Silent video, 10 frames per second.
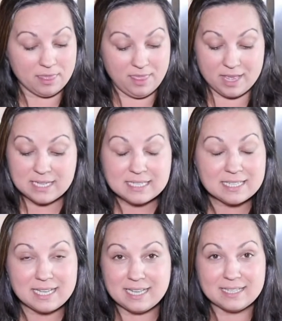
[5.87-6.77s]
This
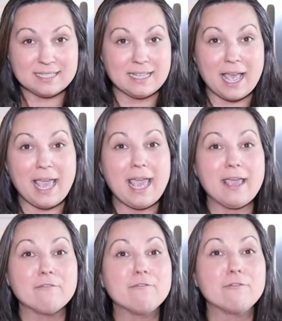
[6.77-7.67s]
is
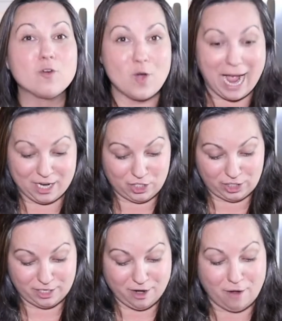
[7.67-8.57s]
a
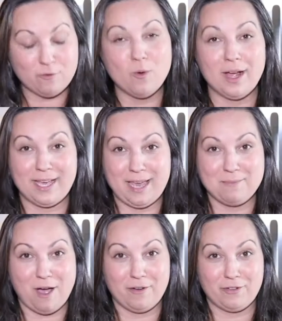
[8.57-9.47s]
fraction of what
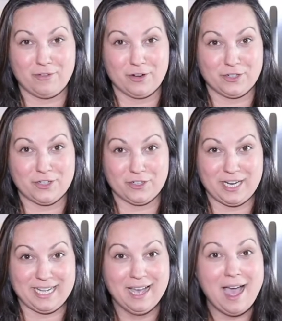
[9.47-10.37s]
came off of her
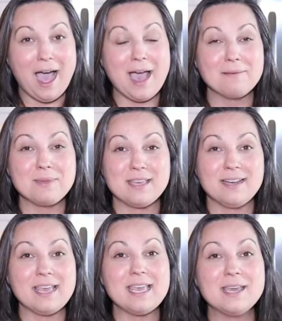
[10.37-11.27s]
tree. I
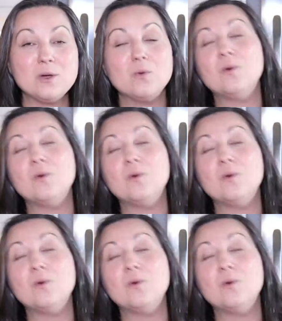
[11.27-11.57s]
mean, it